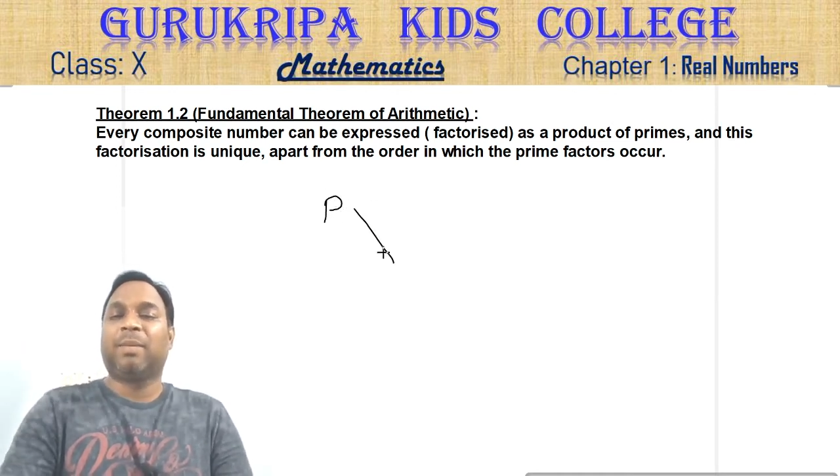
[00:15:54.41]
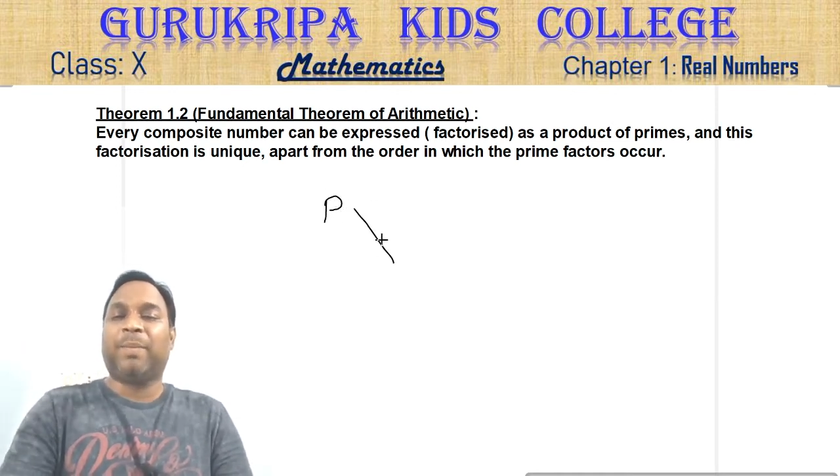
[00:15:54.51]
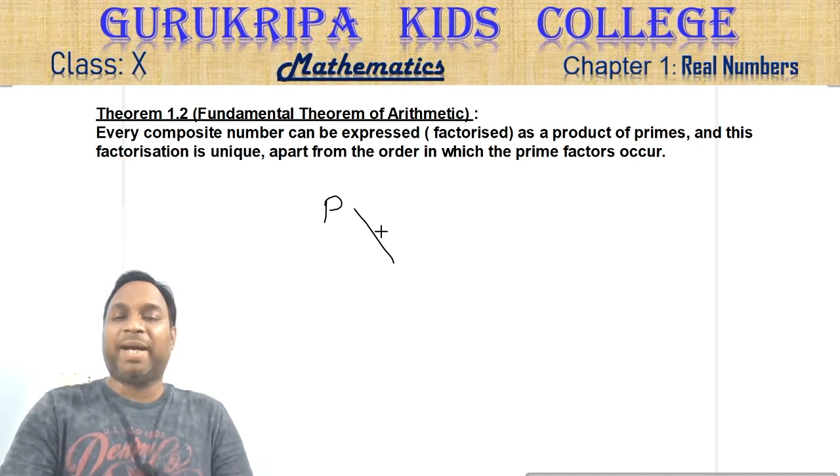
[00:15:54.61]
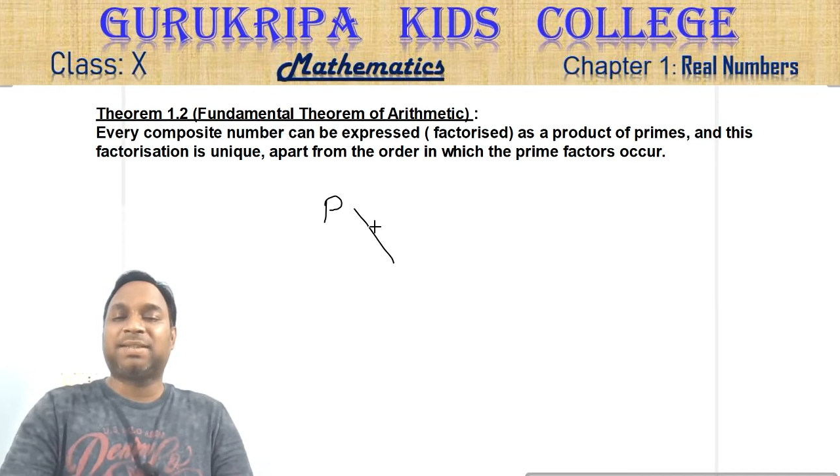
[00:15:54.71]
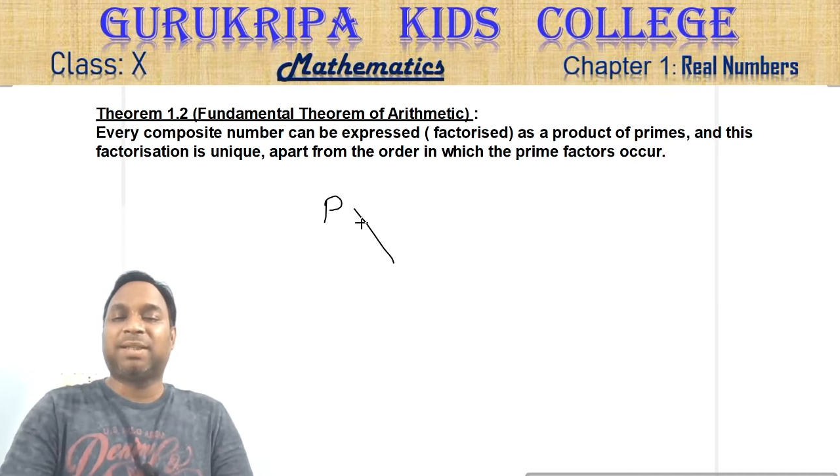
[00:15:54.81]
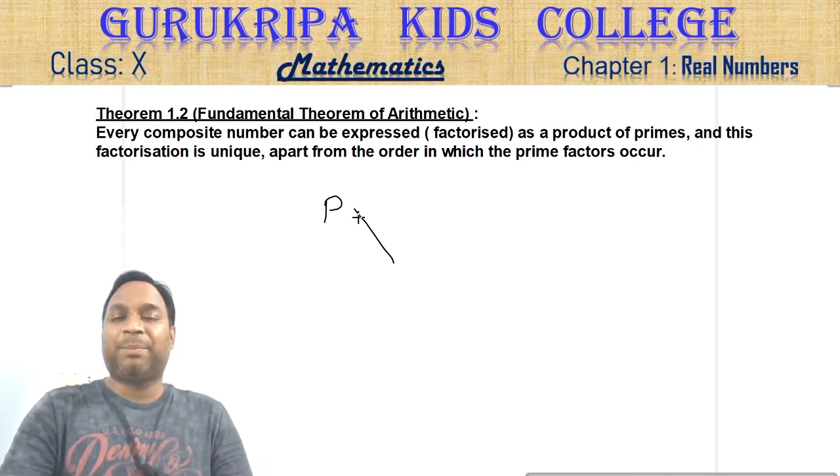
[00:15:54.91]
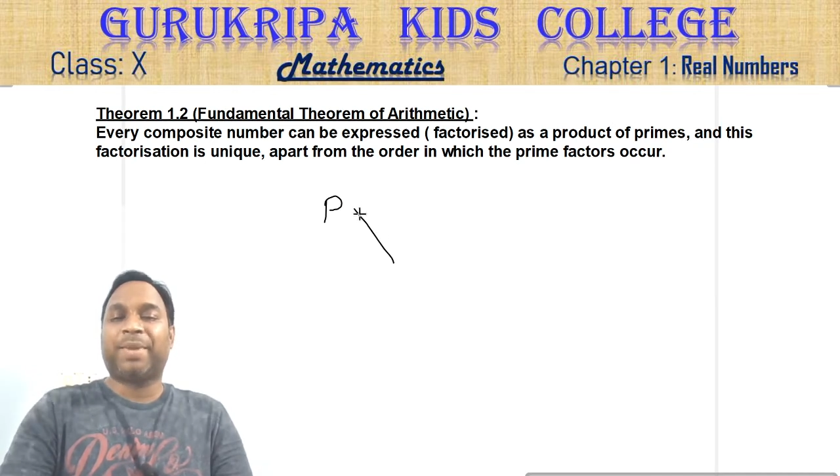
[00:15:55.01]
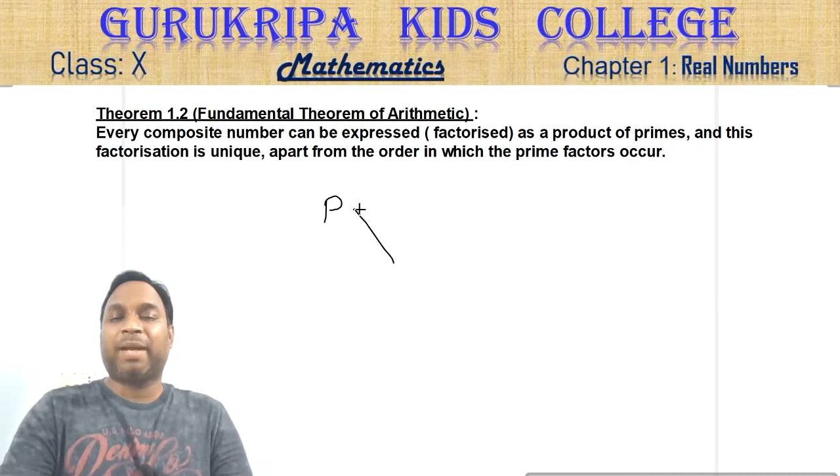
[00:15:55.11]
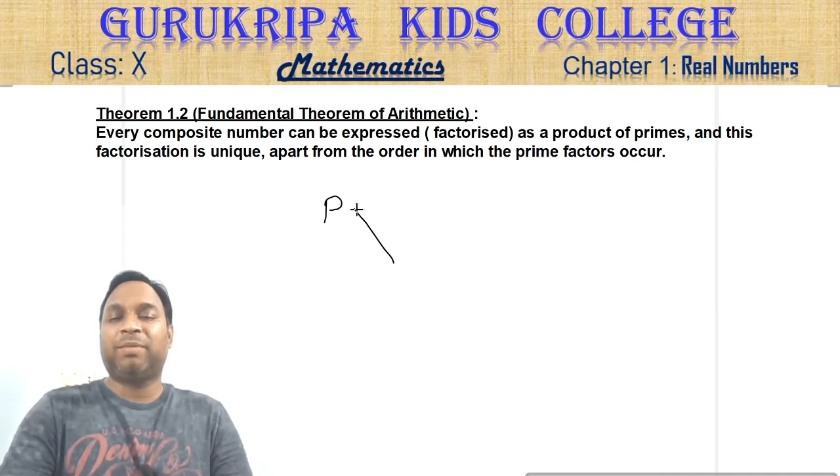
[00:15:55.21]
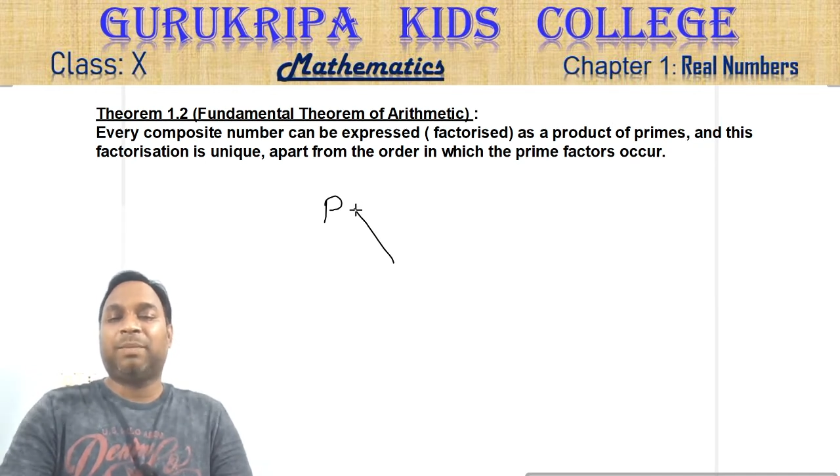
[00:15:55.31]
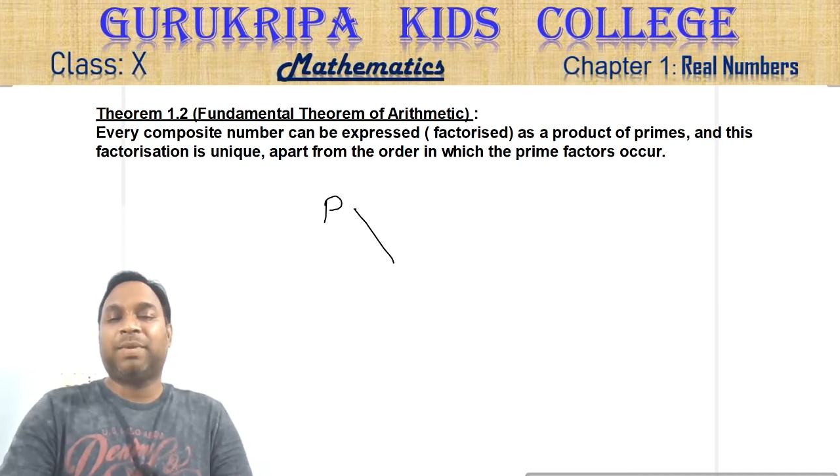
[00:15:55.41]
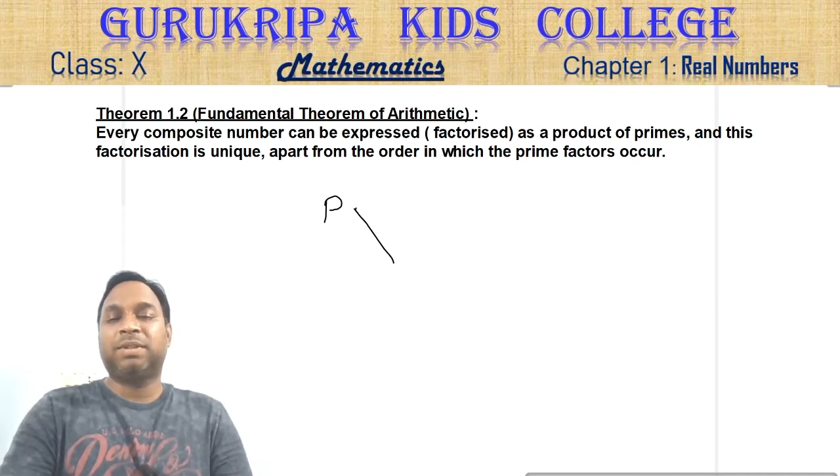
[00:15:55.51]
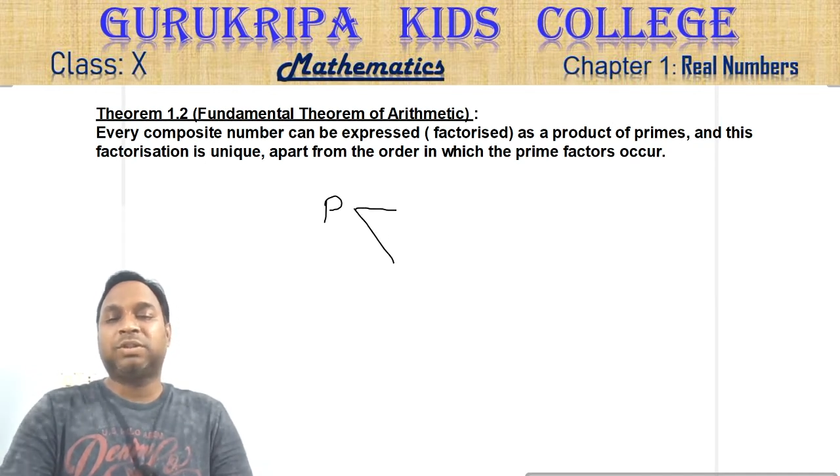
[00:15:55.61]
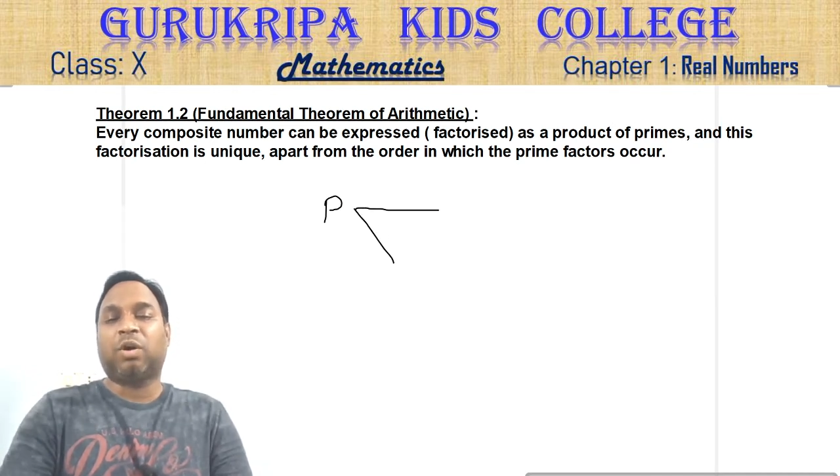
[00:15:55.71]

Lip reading: by some prime numbers